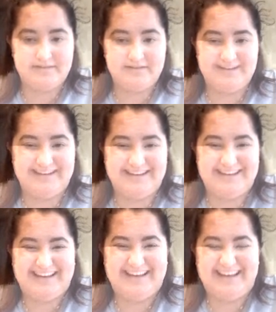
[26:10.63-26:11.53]

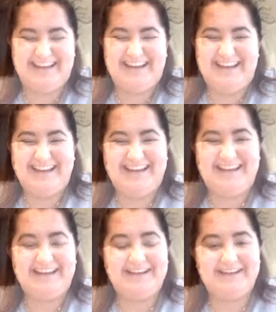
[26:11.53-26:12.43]

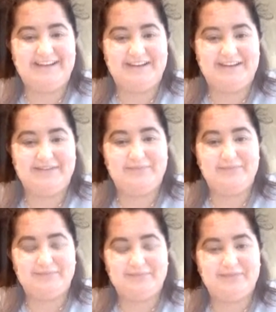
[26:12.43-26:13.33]

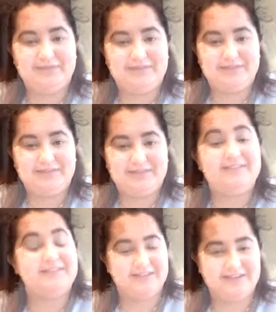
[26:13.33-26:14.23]

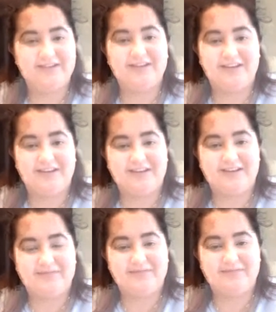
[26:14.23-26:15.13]

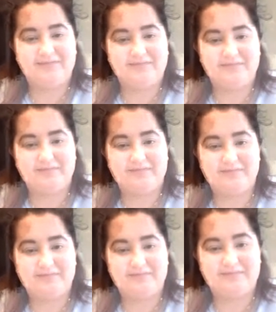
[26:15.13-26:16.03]

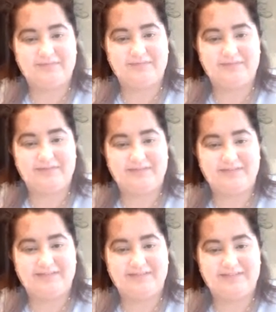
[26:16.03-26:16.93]

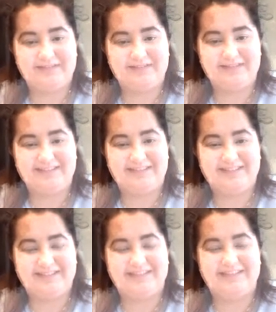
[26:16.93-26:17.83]

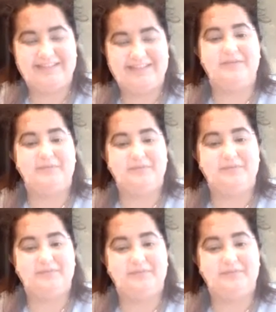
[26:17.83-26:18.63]
The person shown says nothing.